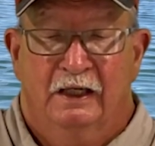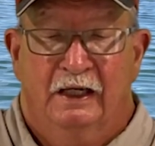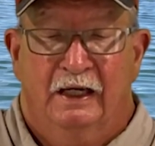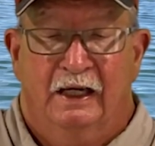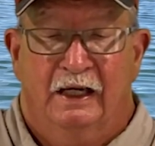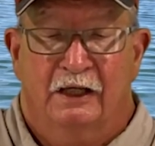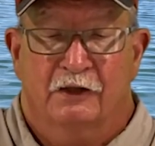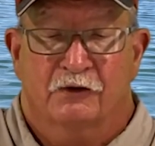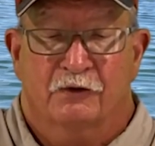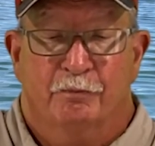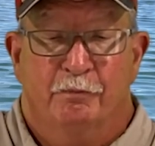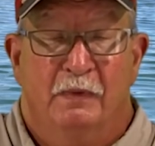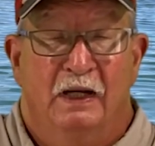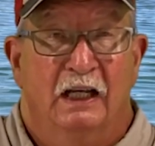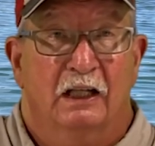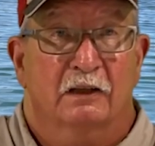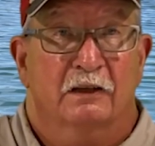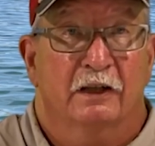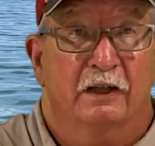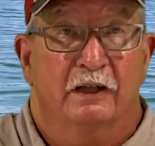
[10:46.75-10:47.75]
has
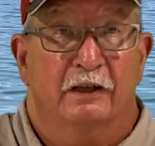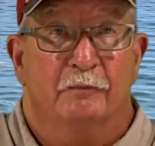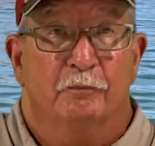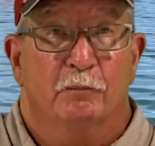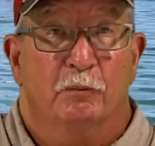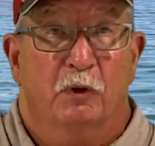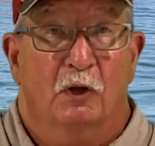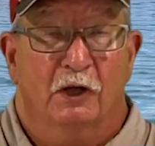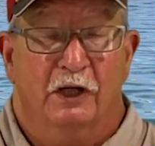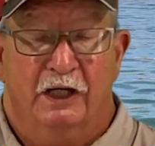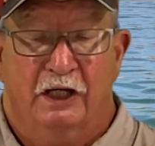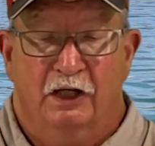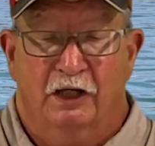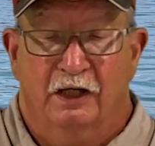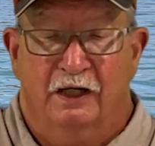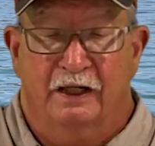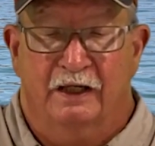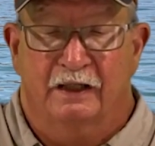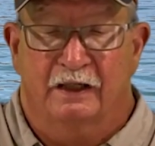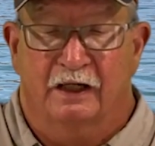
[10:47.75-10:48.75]
melted pretty
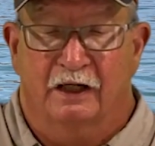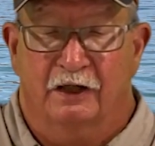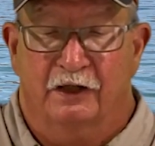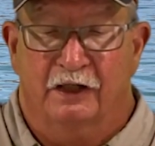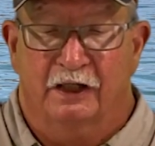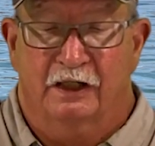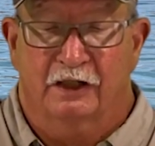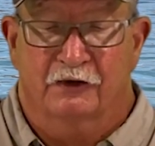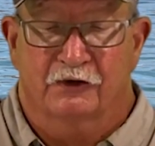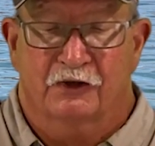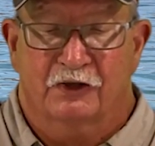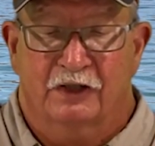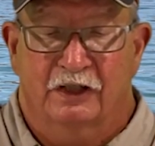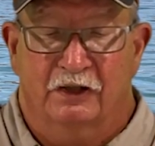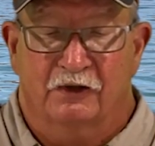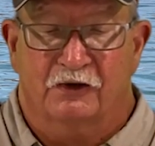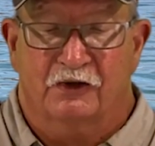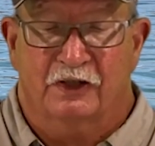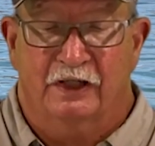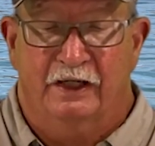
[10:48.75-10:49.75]
good in there. You can
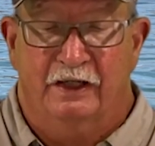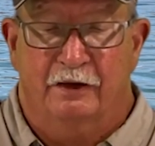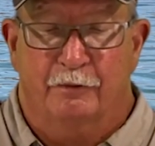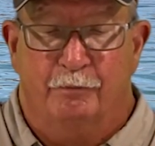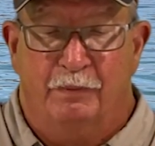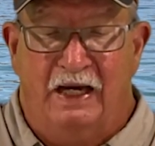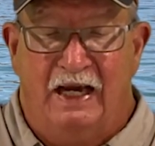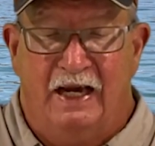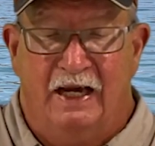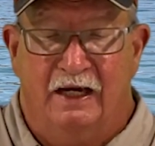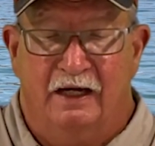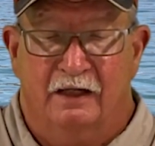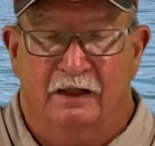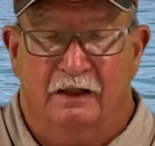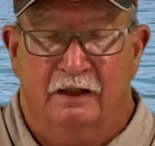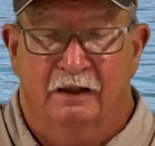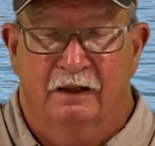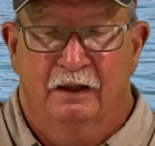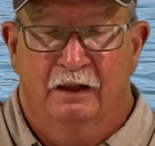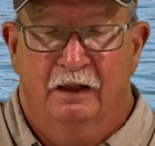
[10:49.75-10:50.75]
still see the band,
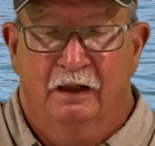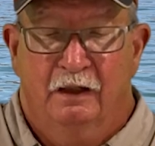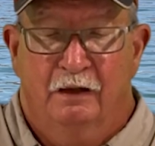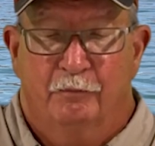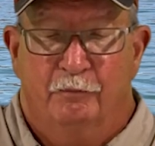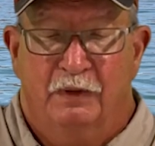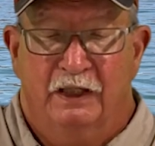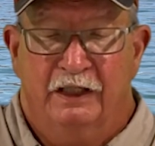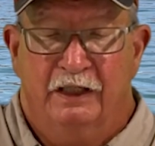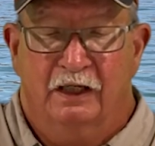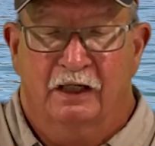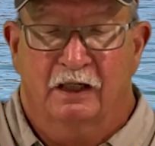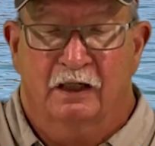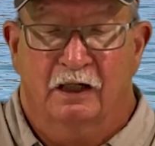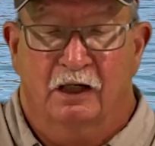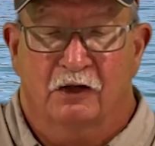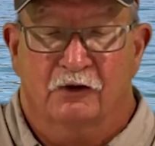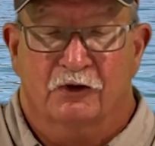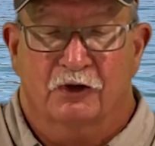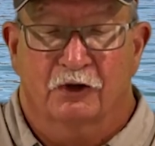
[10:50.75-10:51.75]
but you can
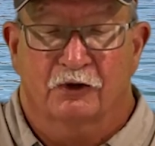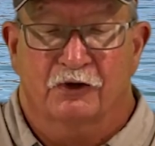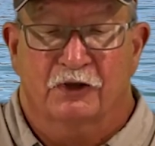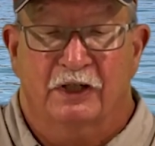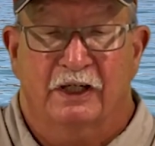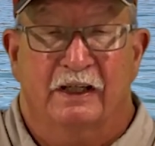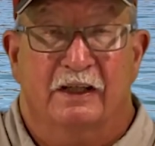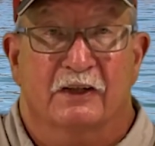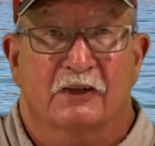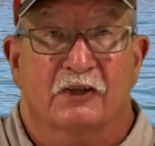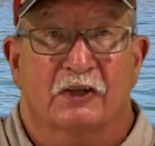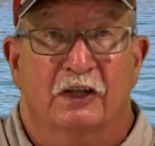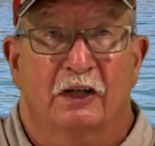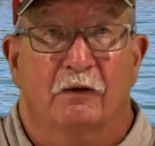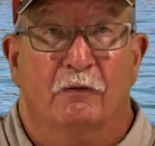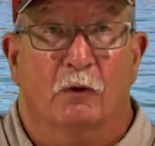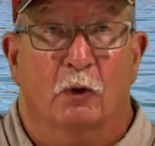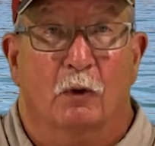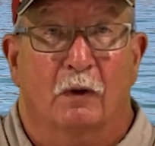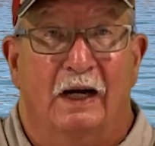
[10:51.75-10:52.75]
also see the
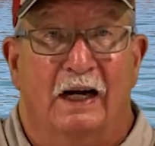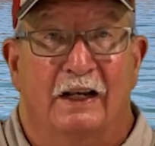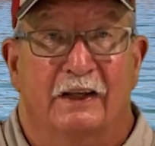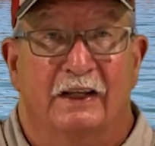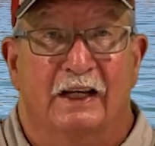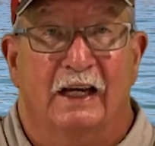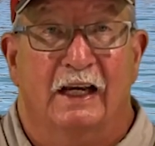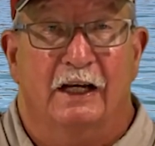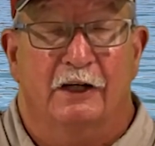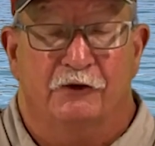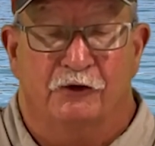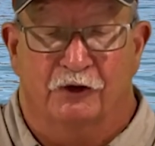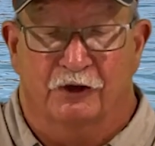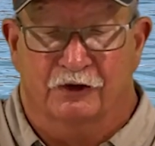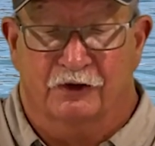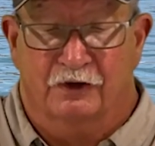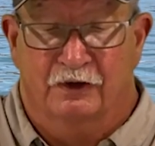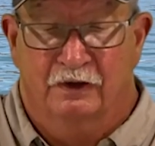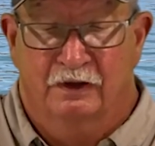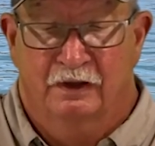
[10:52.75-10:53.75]
silver around the
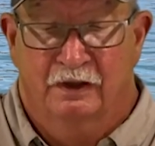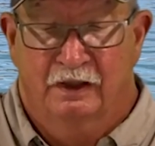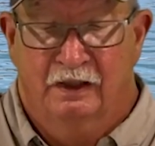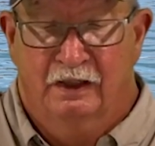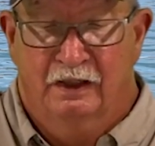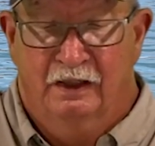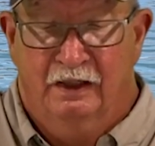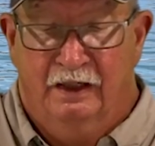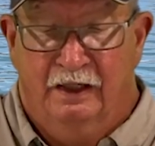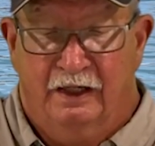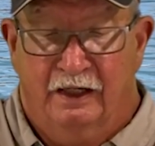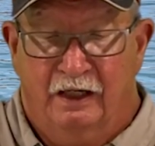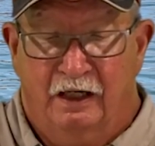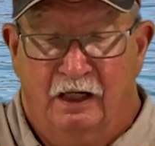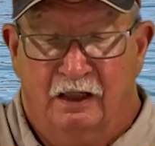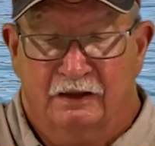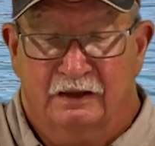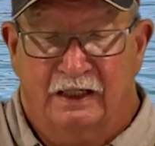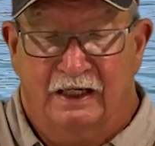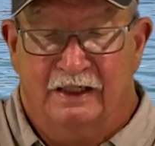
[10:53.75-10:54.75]
edges. And
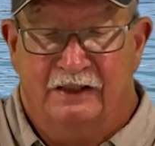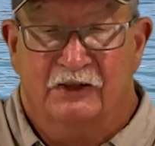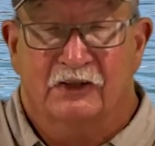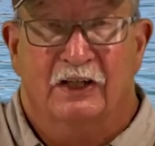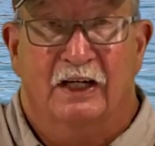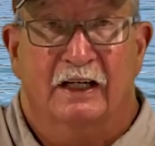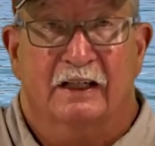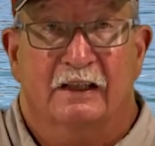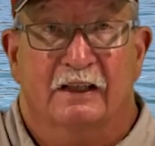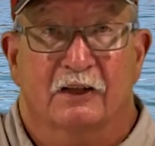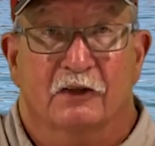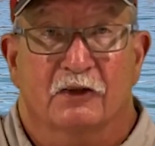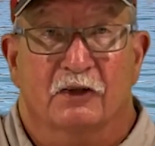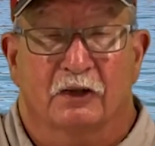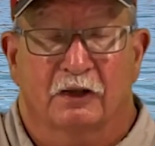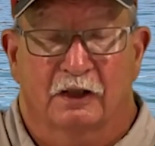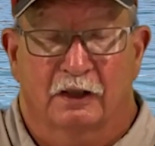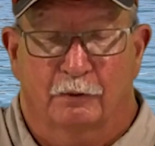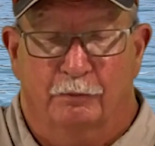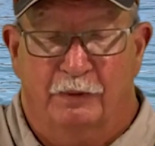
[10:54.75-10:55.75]
I'll dissect this a
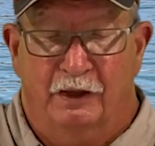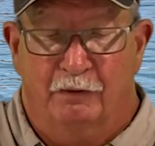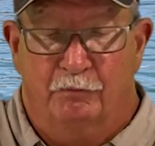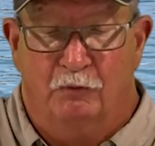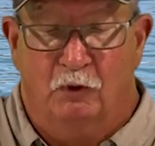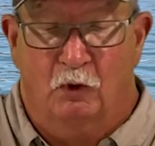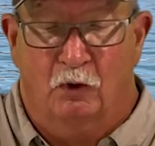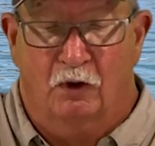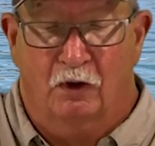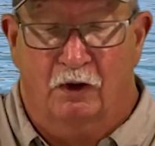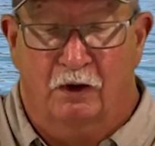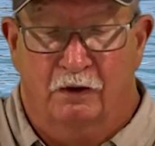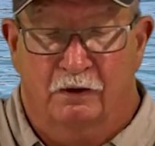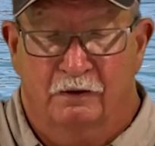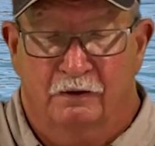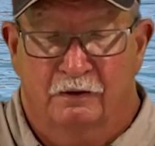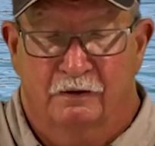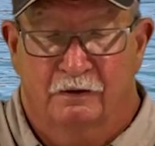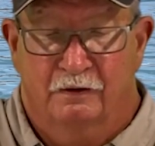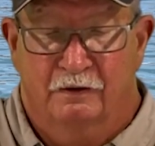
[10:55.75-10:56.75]
little bit more
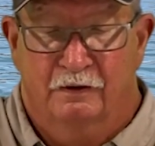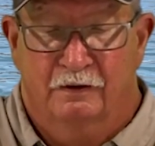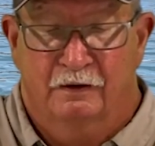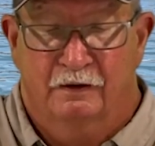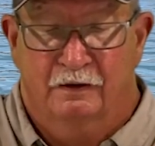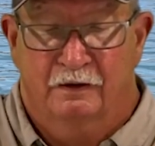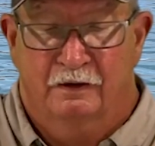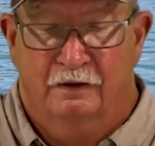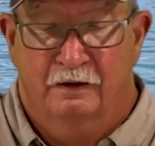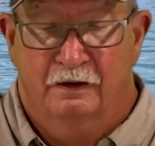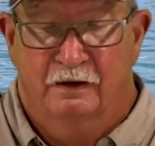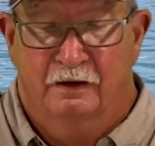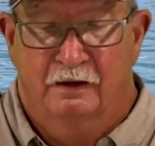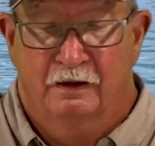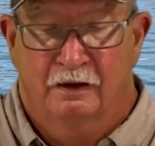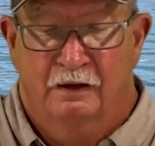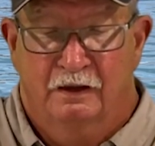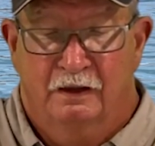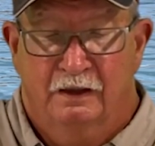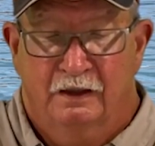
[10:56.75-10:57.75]

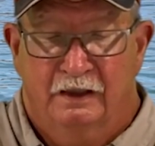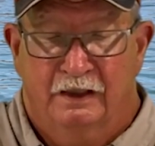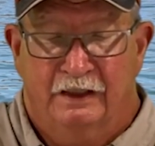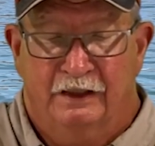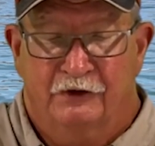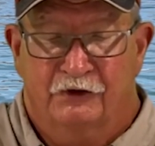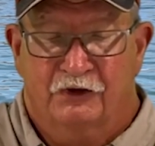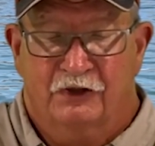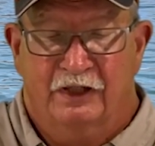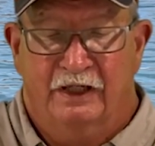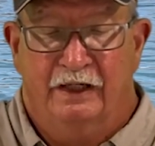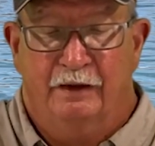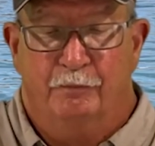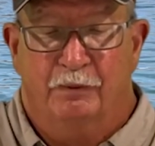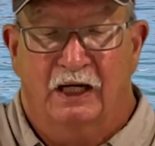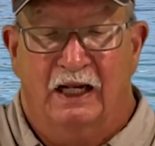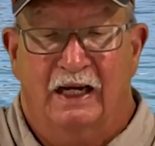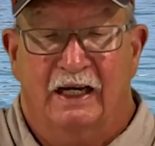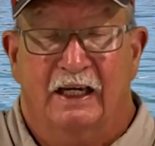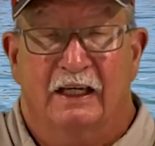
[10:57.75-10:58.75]
and see, but
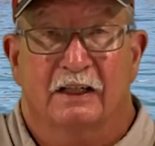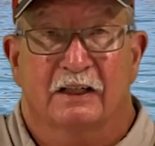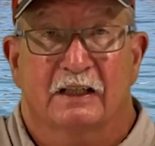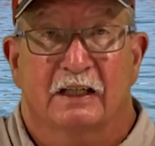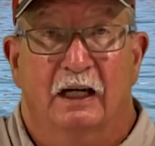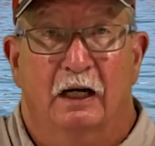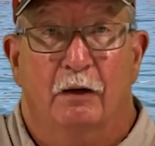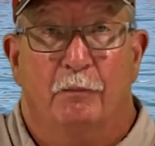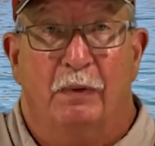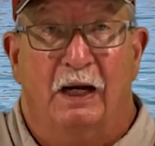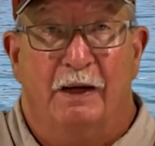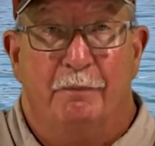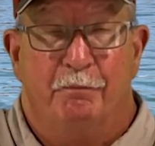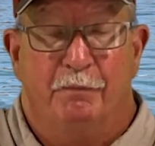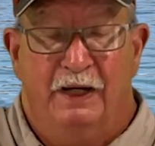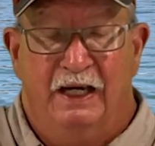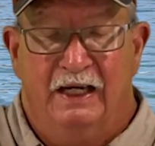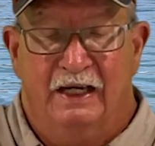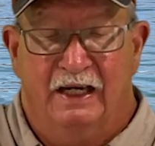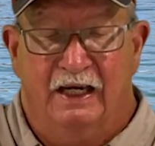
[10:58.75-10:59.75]
I can tell by
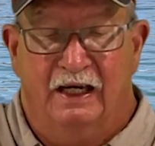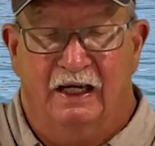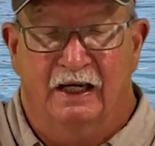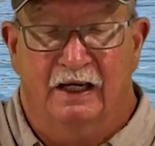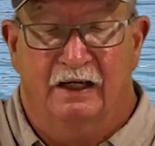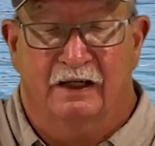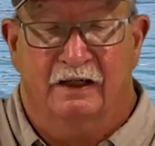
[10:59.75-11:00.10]
bending it